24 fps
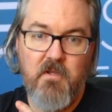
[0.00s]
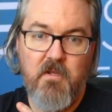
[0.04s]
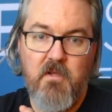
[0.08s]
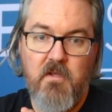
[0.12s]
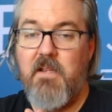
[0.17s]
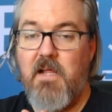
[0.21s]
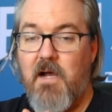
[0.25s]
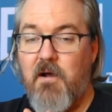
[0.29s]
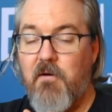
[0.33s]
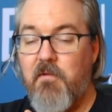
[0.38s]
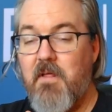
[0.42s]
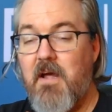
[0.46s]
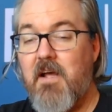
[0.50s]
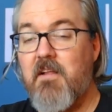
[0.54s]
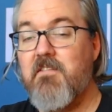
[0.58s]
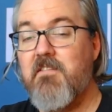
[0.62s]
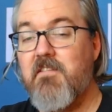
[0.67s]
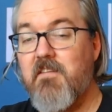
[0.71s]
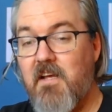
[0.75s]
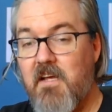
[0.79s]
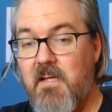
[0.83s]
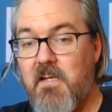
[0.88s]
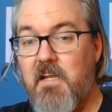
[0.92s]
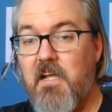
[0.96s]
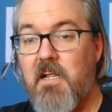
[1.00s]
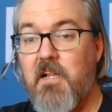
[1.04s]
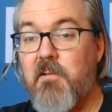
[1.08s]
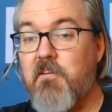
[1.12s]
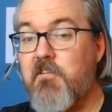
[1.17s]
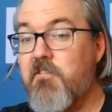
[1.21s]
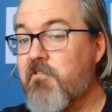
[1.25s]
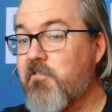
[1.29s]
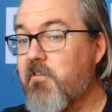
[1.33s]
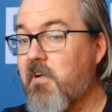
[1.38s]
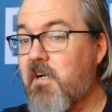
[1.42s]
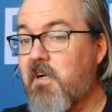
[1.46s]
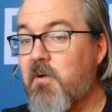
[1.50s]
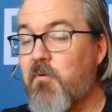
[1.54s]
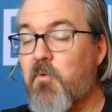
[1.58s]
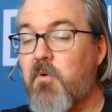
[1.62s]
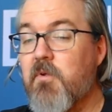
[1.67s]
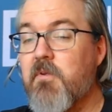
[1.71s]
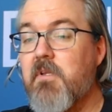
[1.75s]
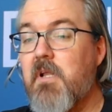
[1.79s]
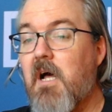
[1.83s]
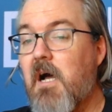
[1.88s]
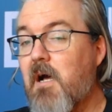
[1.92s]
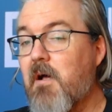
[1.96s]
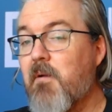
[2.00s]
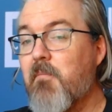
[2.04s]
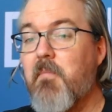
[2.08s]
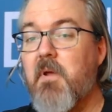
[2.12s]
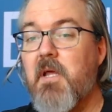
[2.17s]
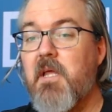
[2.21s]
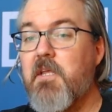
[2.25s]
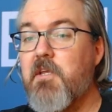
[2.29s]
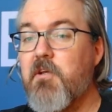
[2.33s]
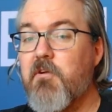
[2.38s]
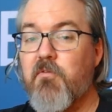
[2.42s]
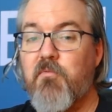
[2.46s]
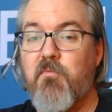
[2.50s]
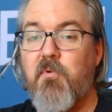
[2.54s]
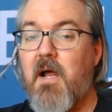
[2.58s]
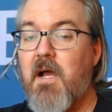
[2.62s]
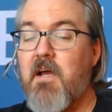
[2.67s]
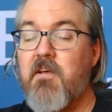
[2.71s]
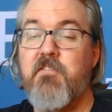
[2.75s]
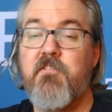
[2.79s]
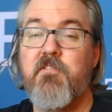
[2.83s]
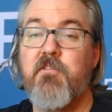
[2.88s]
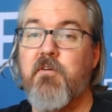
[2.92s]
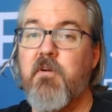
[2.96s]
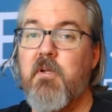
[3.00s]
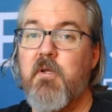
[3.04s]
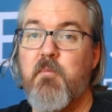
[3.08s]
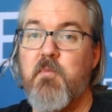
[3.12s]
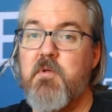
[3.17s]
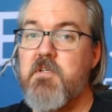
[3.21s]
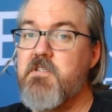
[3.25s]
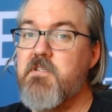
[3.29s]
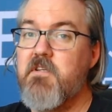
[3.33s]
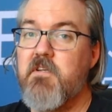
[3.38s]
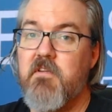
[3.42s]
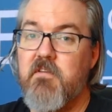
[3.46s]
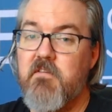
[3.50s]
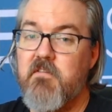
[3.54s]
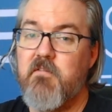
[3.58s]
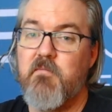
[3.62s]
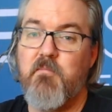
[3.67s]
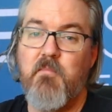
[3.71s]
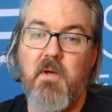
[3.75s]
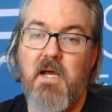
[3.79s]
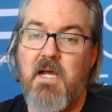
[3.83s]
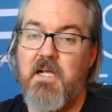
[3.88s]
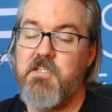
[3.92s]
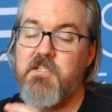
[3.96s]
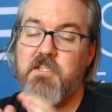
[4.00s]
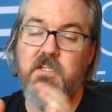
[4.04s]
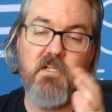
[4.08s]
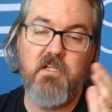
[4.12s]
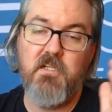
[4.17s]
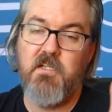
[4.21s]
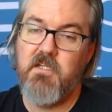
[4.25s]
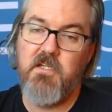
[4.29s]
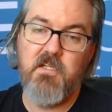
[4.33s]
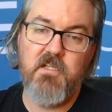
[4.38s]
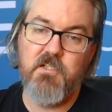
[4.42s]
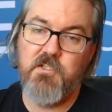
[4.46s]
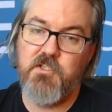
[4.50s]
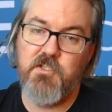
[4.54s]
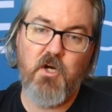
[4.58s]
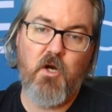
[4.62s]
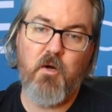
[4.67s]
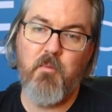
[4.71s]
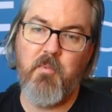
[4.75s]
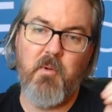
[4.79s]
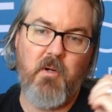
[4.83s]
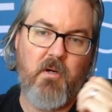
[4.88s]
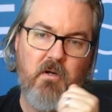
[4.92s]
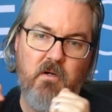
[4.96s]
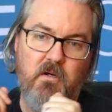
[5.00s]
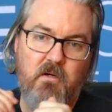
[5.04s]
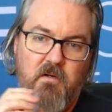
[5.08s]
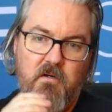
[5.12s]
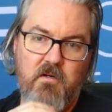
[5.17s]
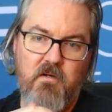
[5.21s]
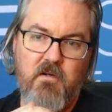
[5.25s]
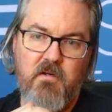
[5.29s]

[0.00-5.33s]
Now that said, Illustrator will not make your raster images magically sharper.